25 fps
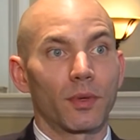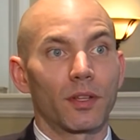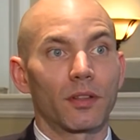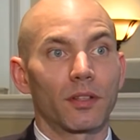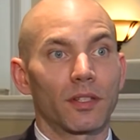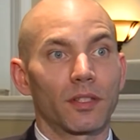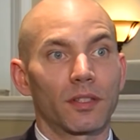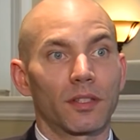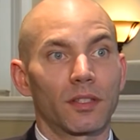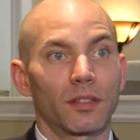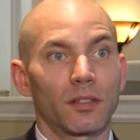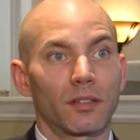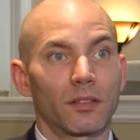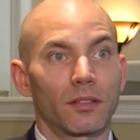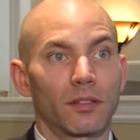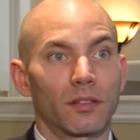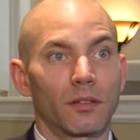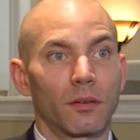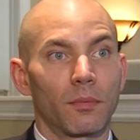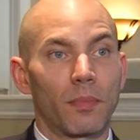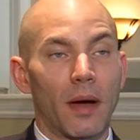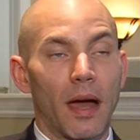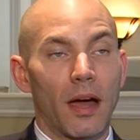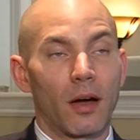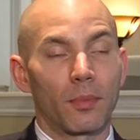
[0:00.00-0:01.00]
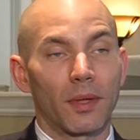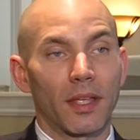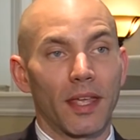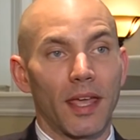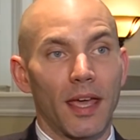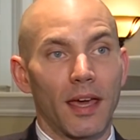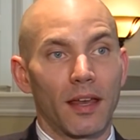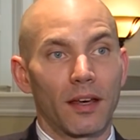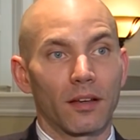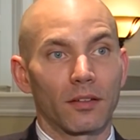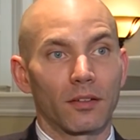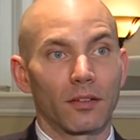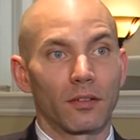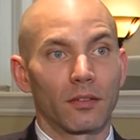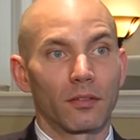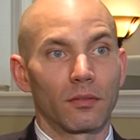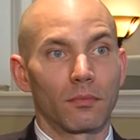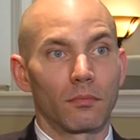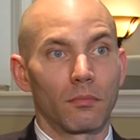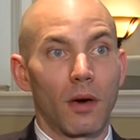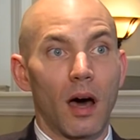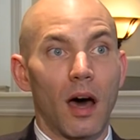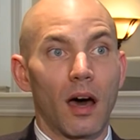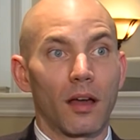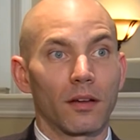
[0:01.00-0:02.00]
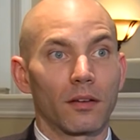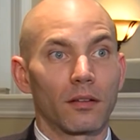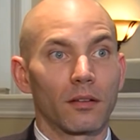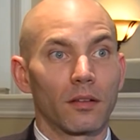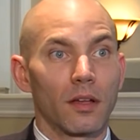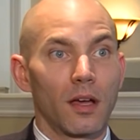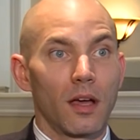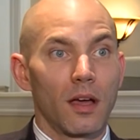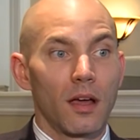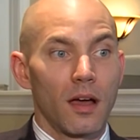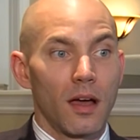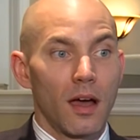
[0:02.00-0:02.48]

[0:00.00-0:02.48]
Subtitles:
We look at the biomechanical model.